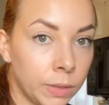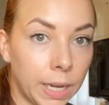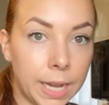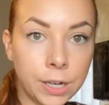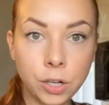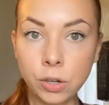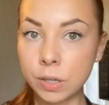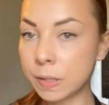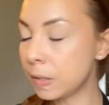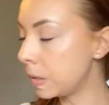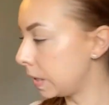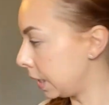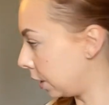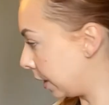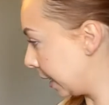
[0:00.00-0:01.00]
And you can
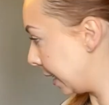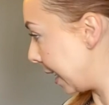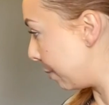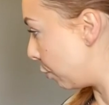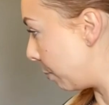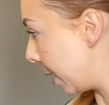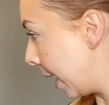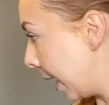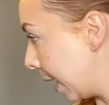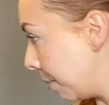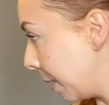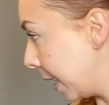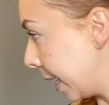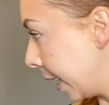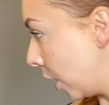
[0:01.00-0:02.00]
see on the table behind
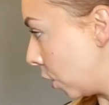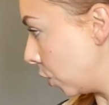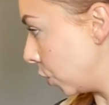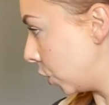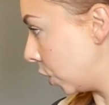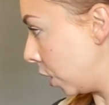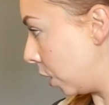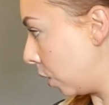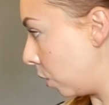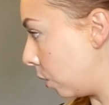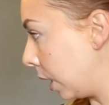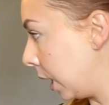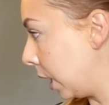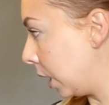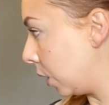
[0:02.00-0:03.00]
me, I
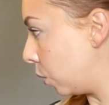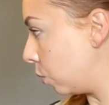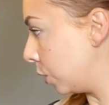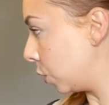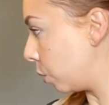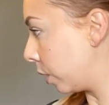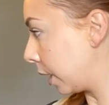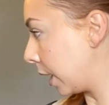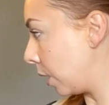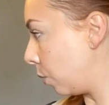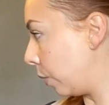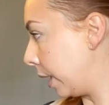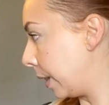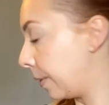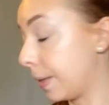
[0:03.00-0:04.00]
also was working
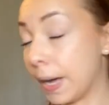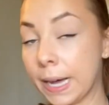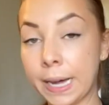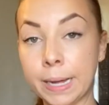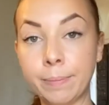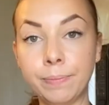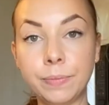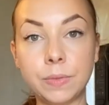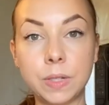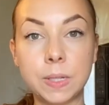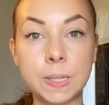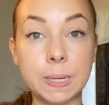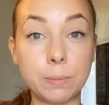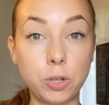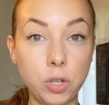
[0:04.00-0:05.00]
with
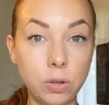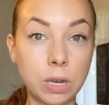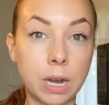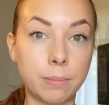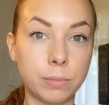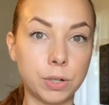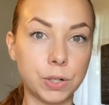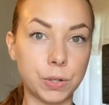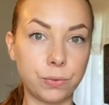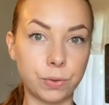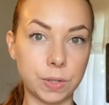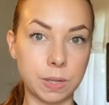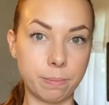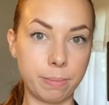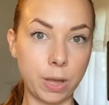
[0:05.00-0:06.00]
some cucumbers for
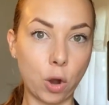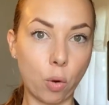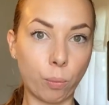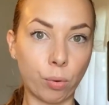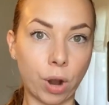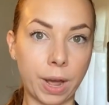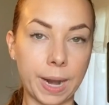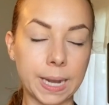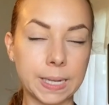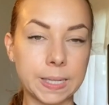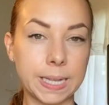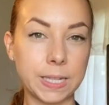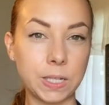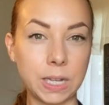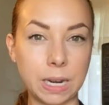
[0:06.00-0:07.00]
some pickle products.
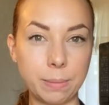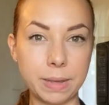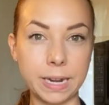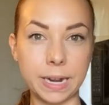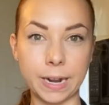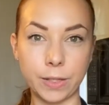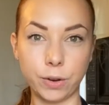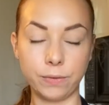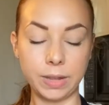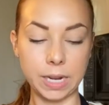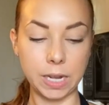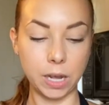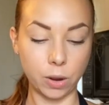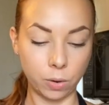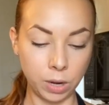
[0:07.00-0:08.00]
That's going to be in another
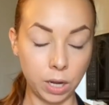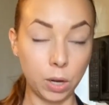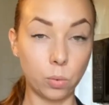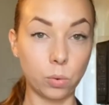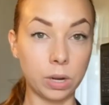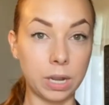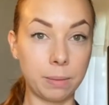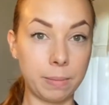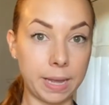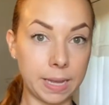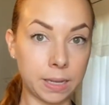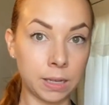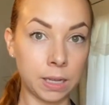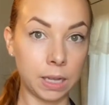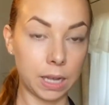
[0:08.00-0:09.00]
video. We're going to
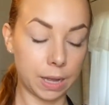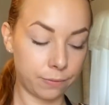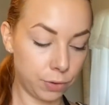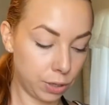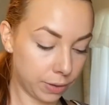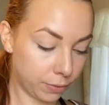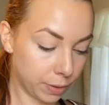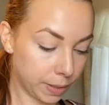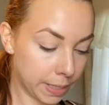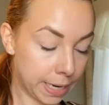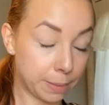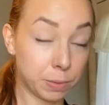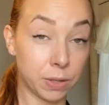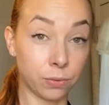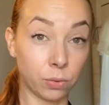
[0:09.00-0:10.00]
make a few different
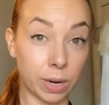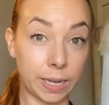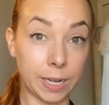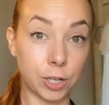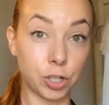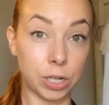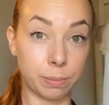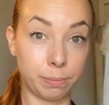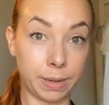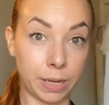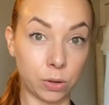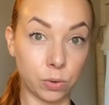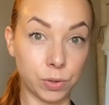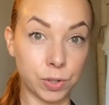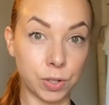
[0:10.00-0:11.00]
types of relish and
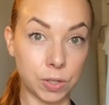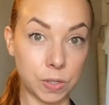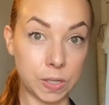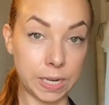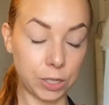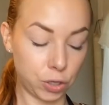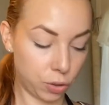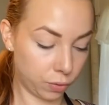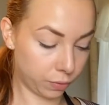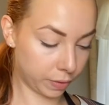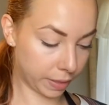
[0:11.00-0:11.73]
pickles, so stay tuned